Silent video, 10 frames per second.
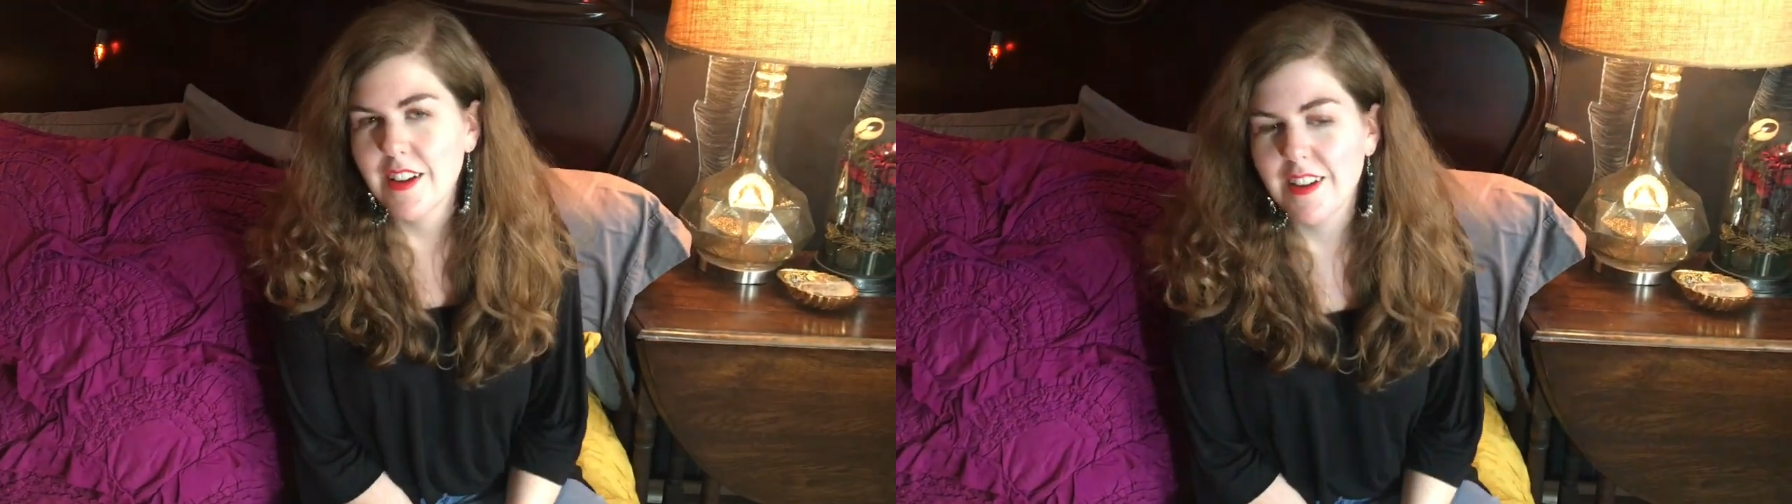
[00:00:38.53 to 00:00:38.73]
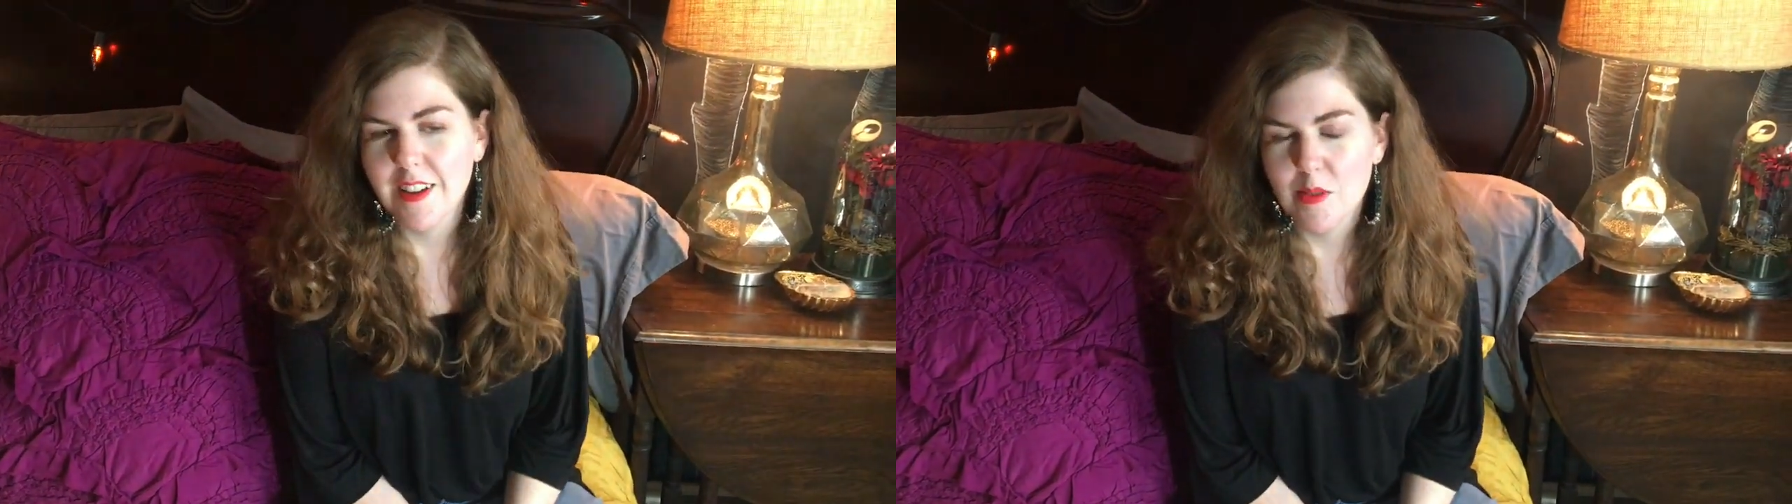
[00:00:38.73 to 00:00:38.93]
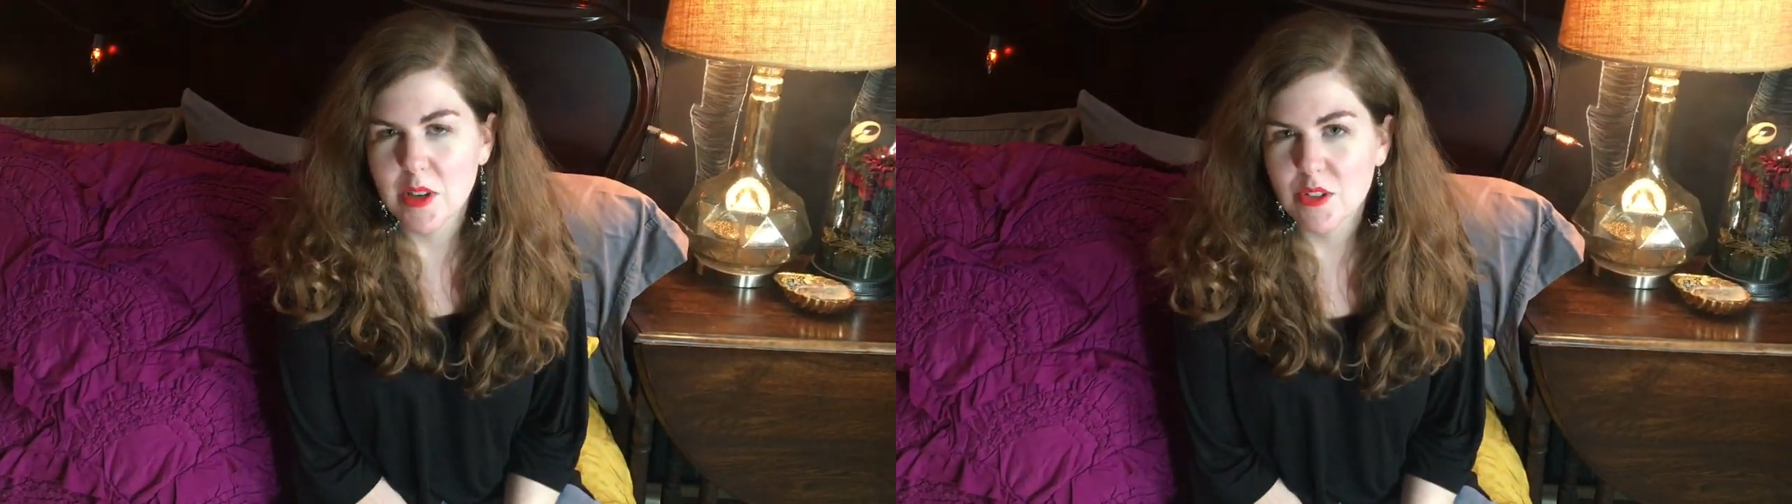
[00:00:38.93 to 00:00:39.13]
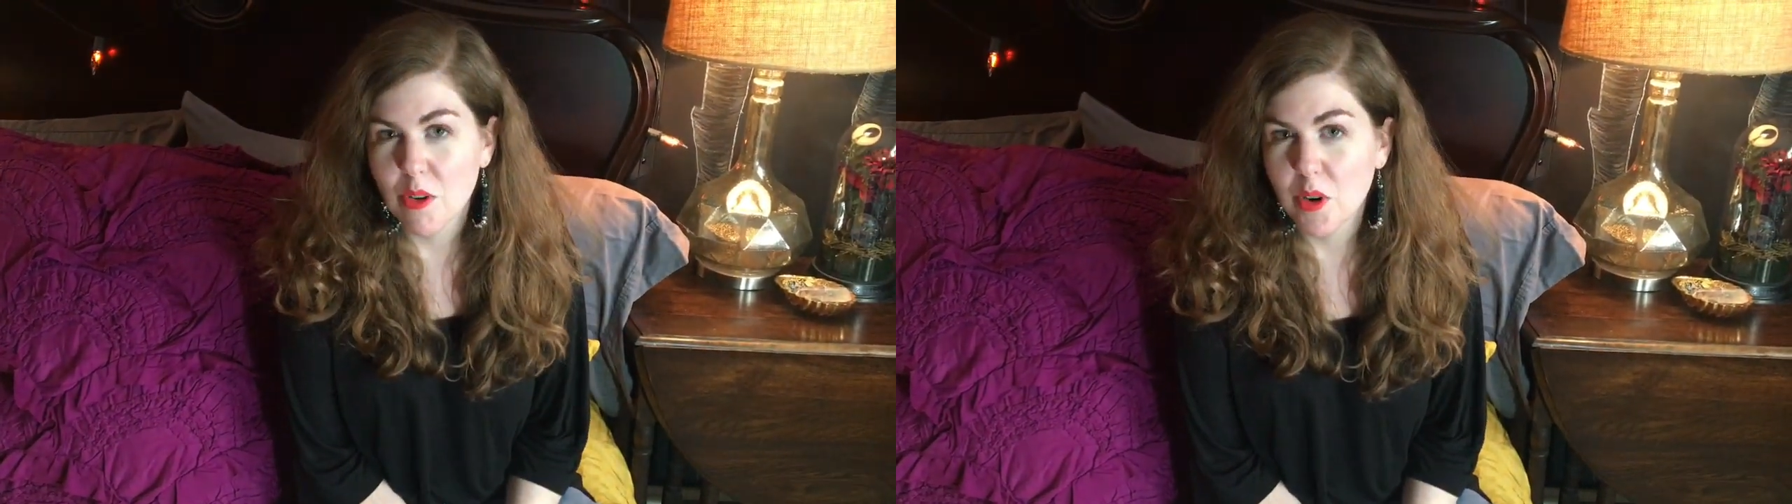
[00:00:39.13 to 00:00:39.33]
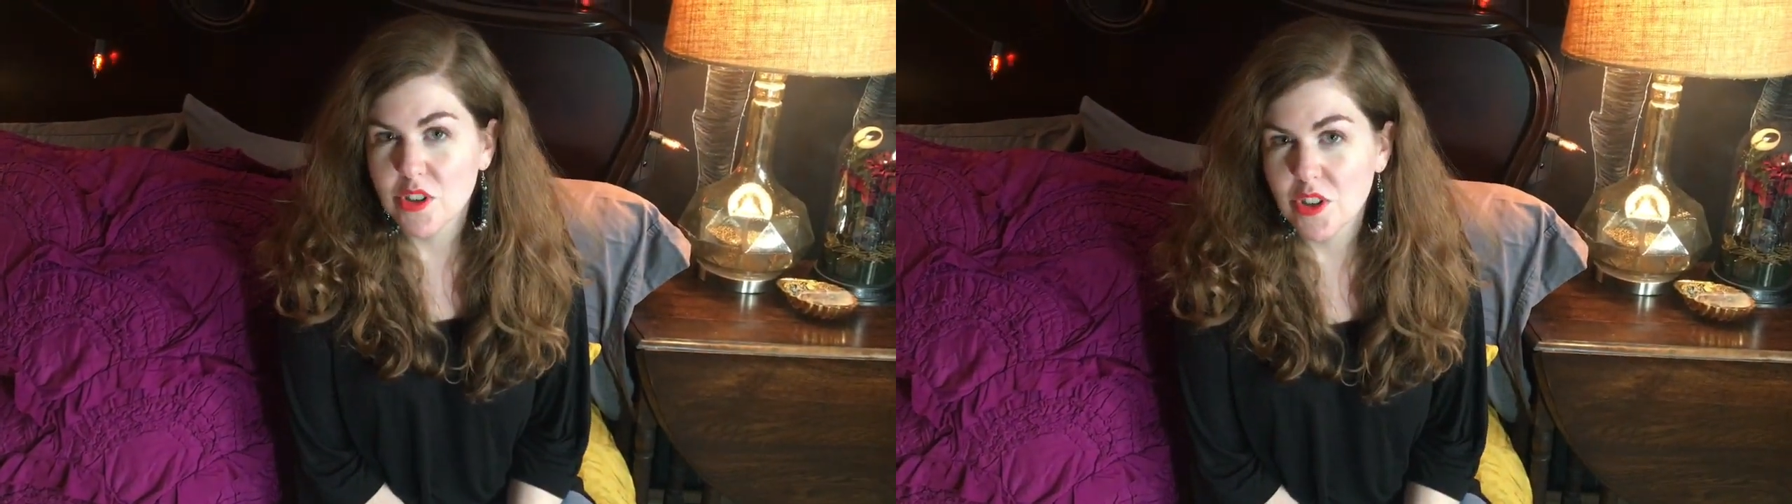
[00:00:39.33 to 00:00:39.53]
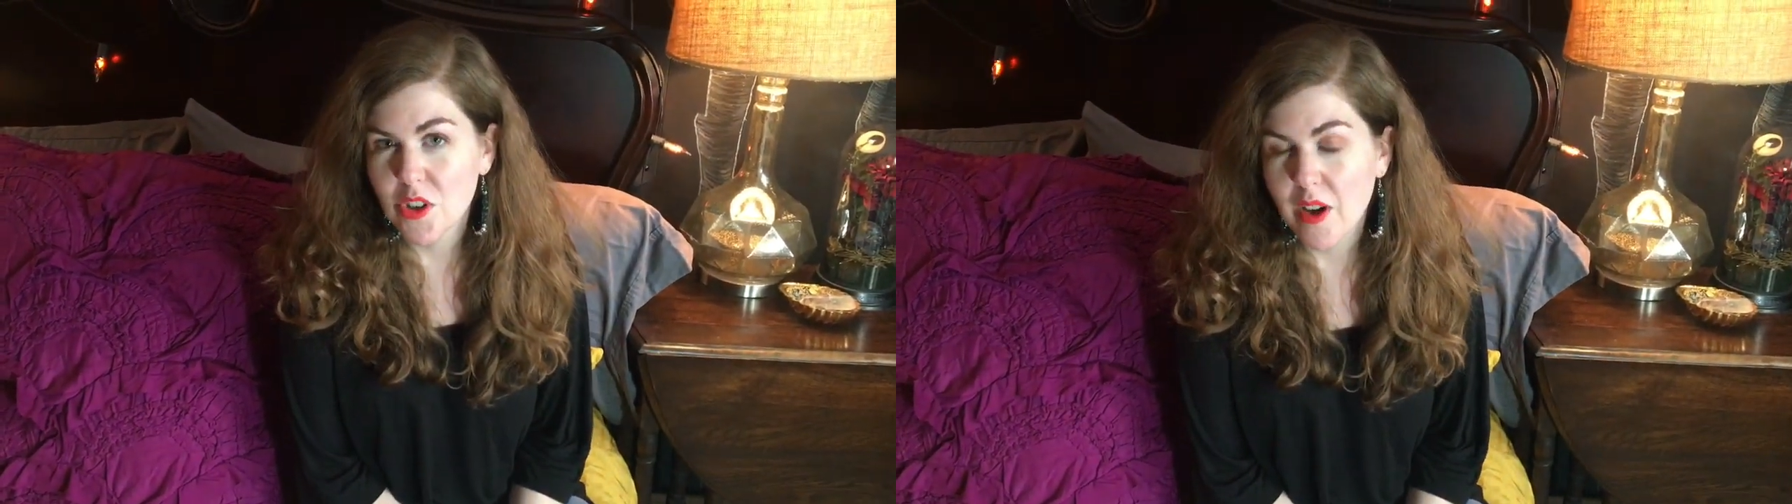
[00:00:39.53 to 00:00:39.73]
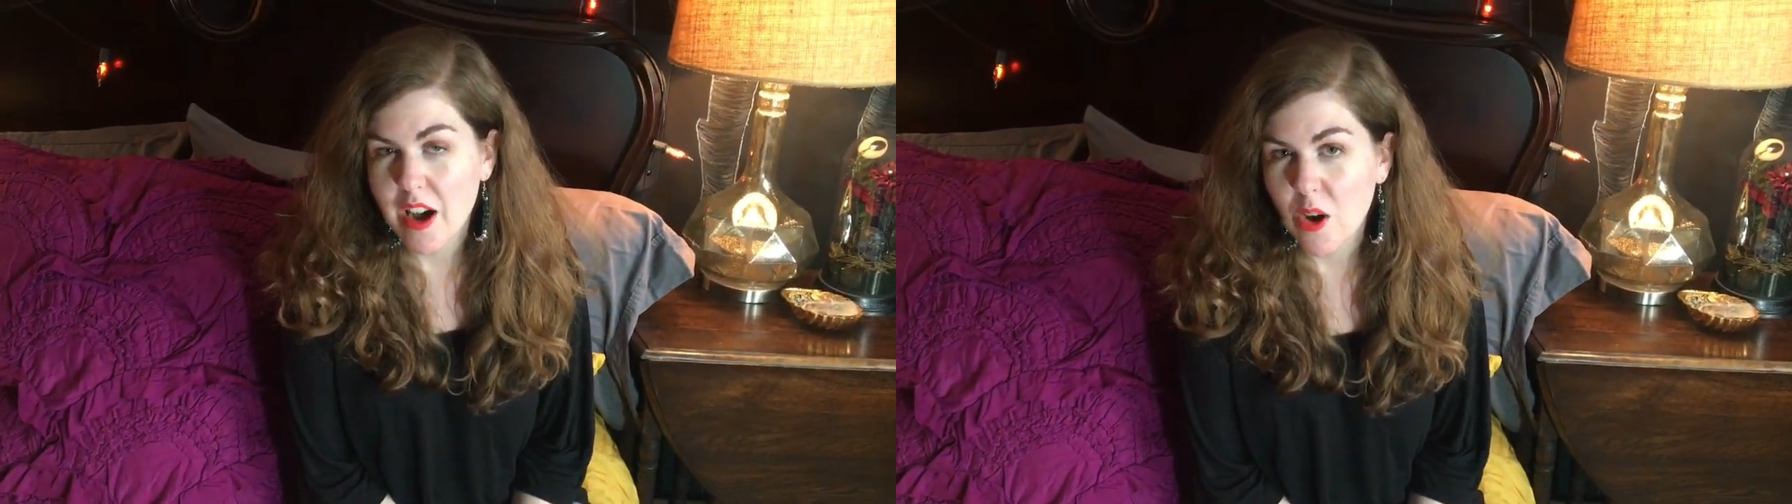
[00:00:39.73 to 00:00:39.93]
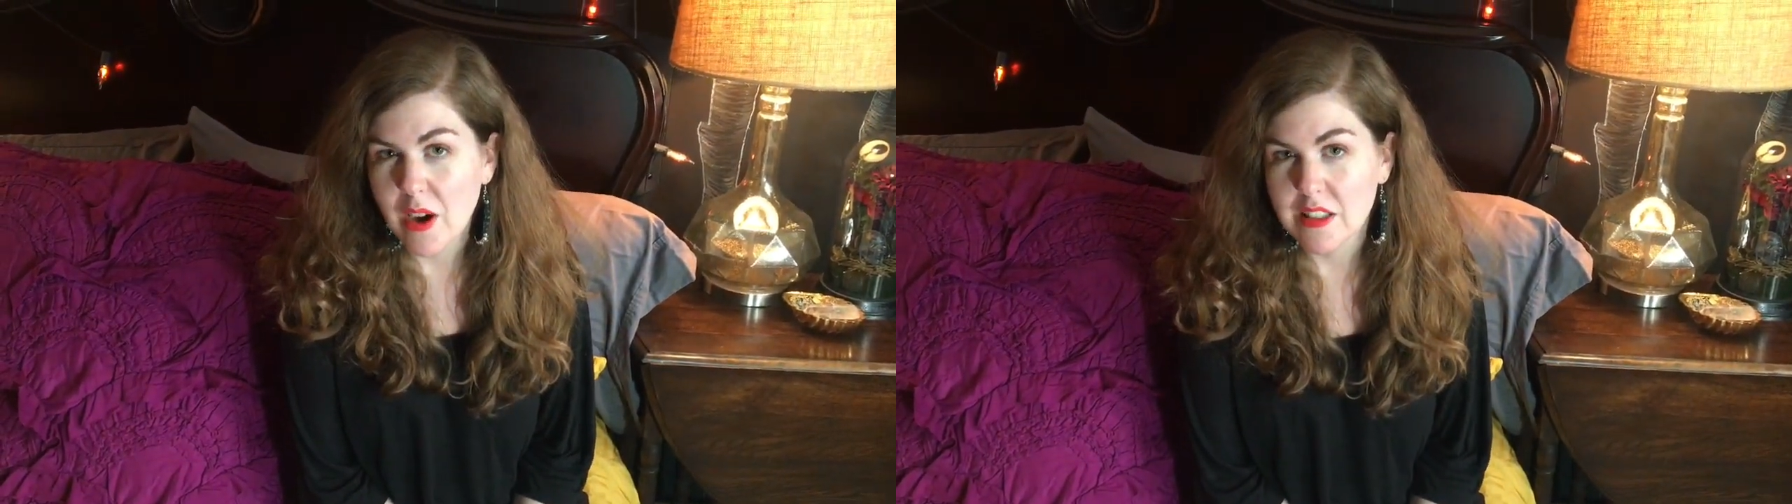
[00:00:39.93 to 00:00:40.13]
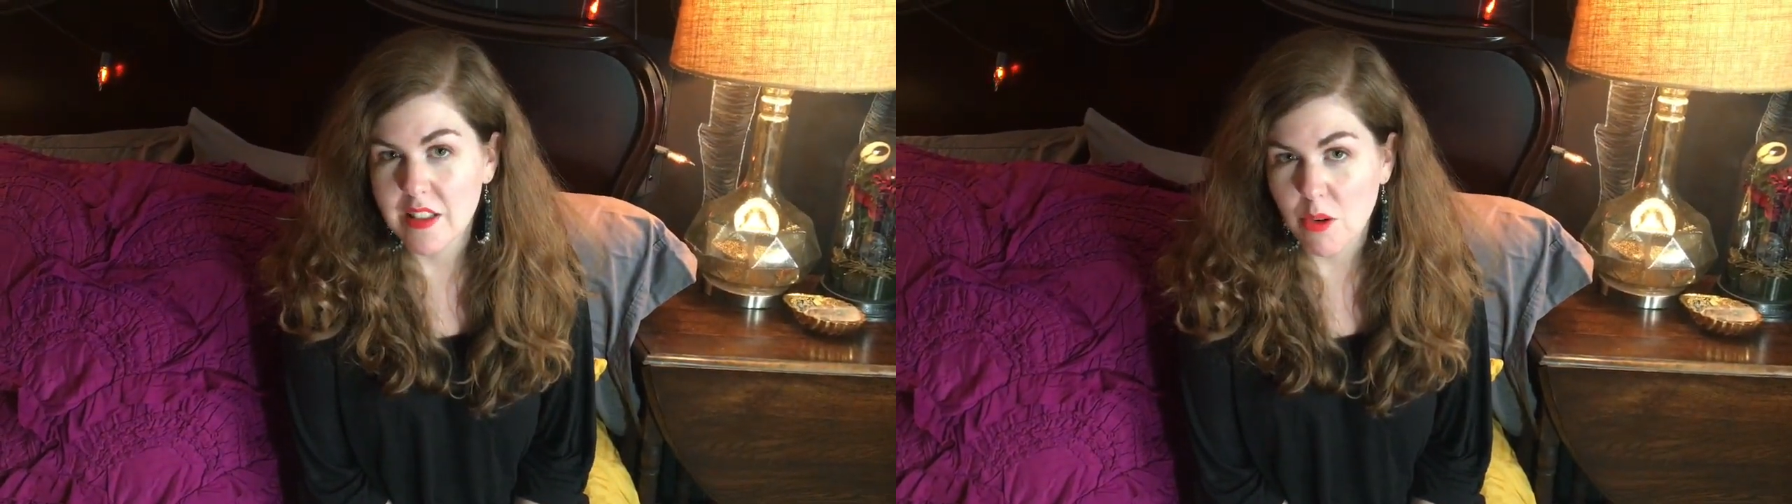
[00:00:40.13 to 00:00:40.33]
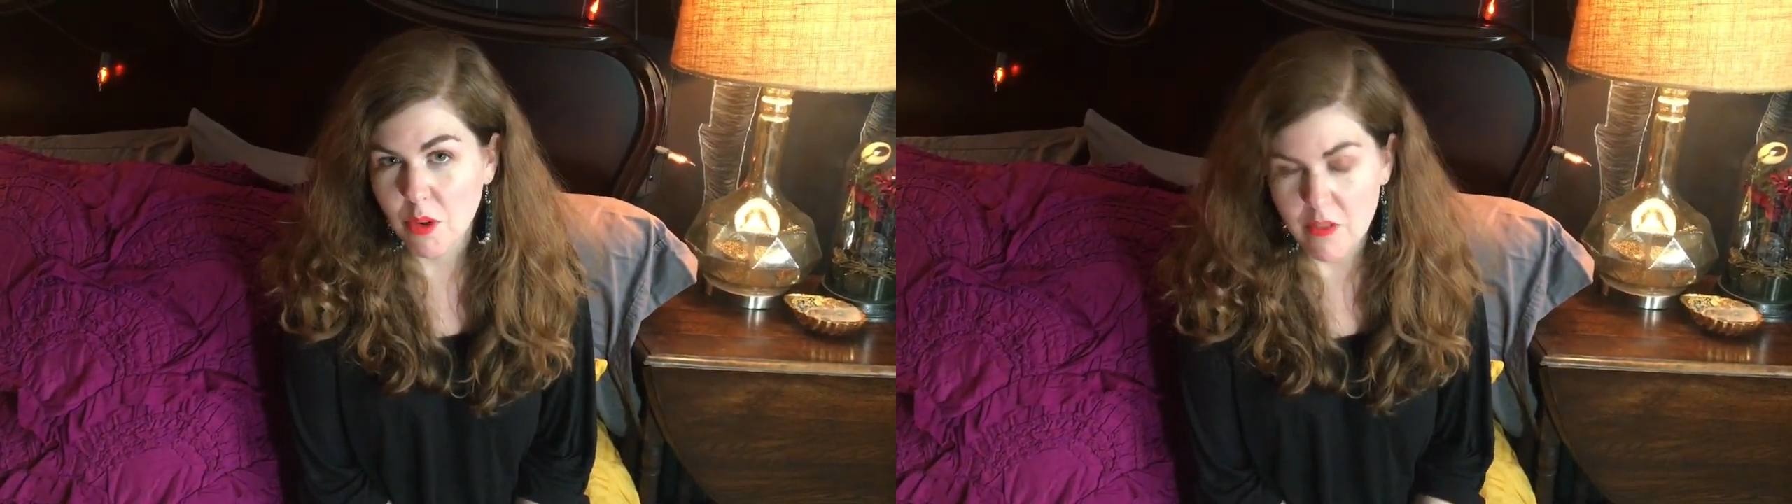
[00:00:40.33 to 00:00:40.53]
Um, and so I want to show you how I did
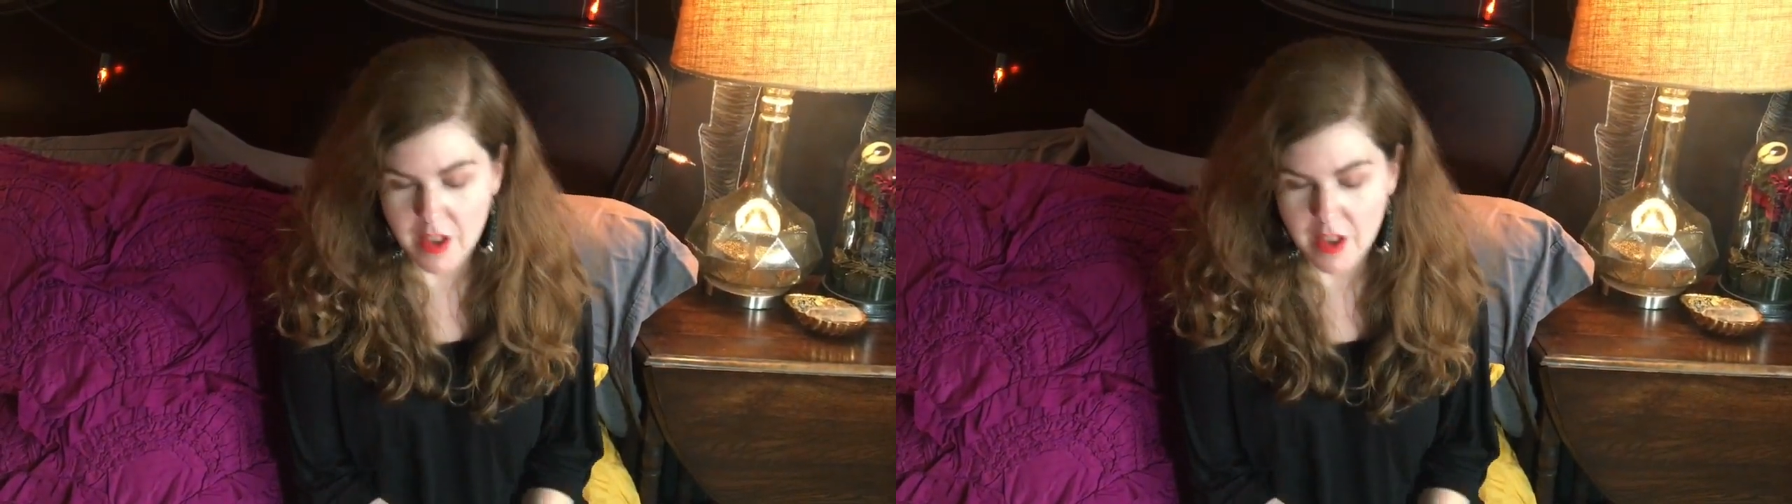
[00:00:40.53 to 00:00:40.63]
that real